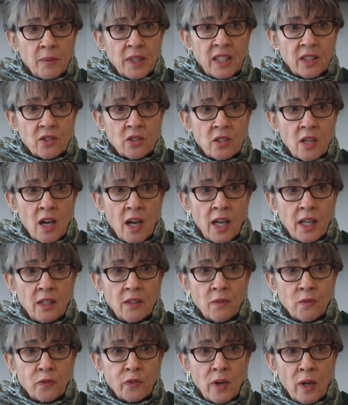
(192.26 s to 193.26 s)
It's
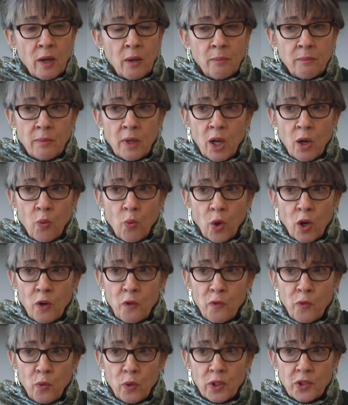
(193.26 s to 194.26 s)
not from a
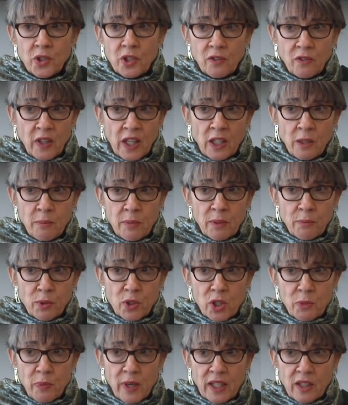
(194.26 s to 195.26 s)
workforce development
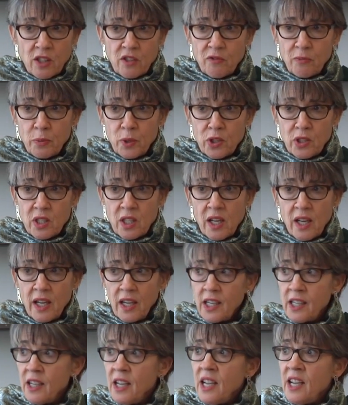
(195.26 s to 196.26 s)
perspective per
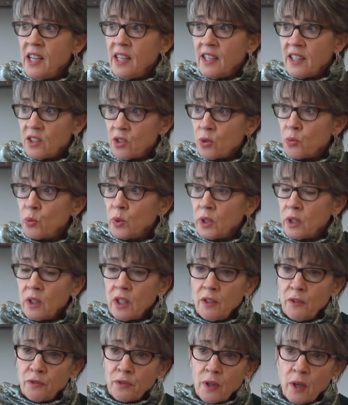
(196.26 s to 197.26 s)
se, it's
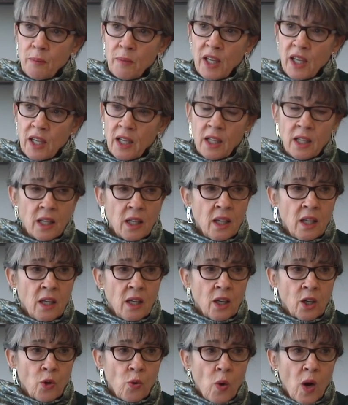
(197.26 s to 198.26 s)
really from a
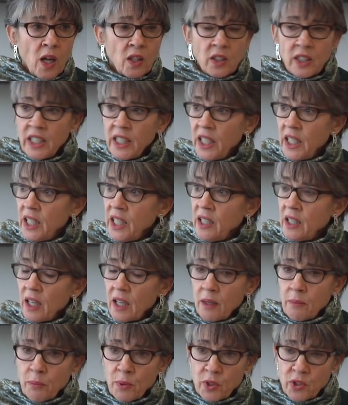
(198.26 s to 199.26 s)
quality
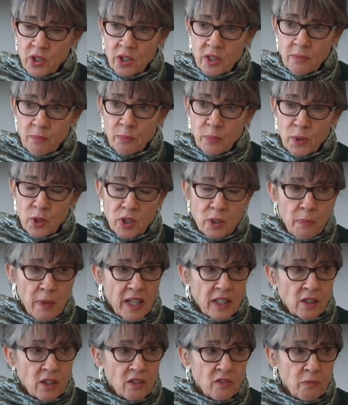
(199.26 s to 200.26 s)

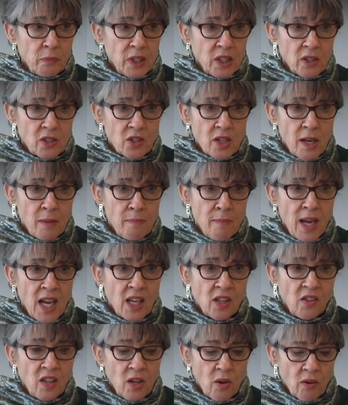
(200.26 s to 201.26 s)
perspective, because I
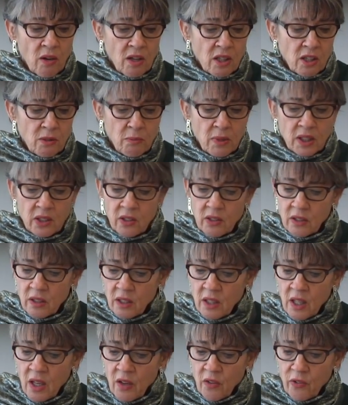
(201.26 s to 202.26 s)
make the argument
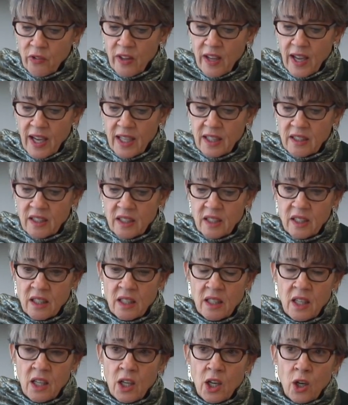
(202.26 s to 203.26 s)
that
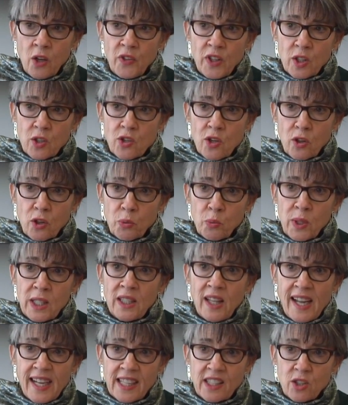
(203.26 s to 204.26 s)
there's a
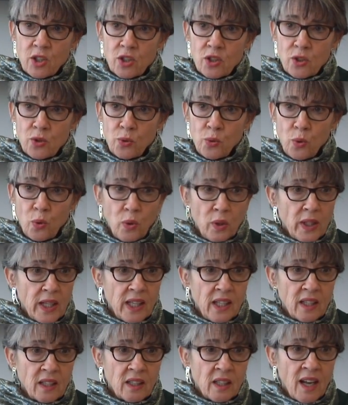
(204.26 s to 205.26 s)
three-legged stool
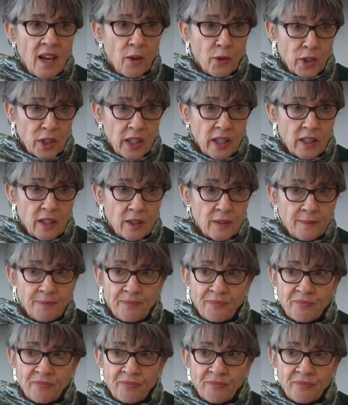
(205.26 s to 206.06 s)
in healthcare.